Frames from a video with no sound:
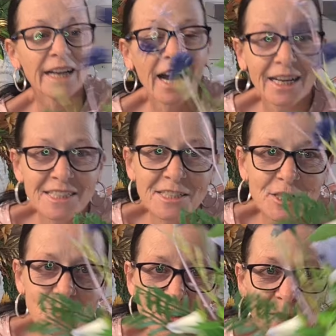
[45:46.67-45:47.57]
guys,
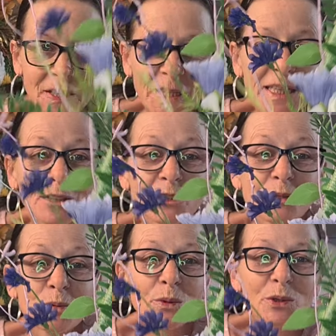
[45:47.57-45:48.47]
don't you think it
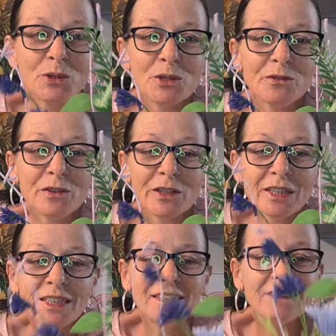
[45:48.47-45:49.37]
looks
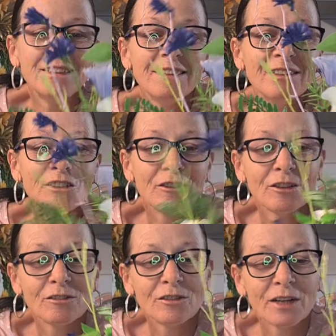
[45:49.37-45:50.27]
wonderful?
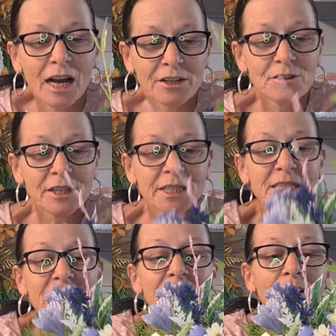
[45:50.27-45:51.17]
I know you can
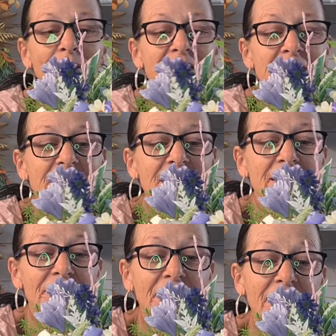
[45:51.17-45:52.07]
see the oasis
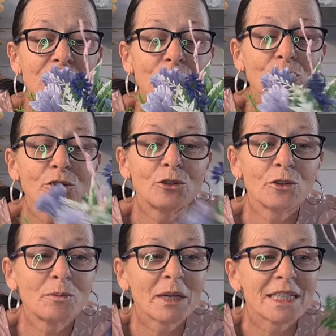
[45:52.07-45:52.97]
there, and that's
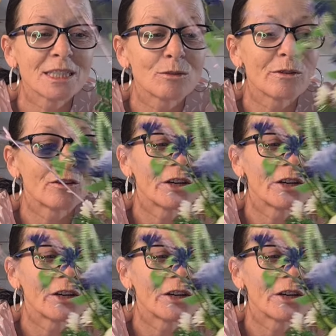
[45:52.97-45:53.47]
all the places we've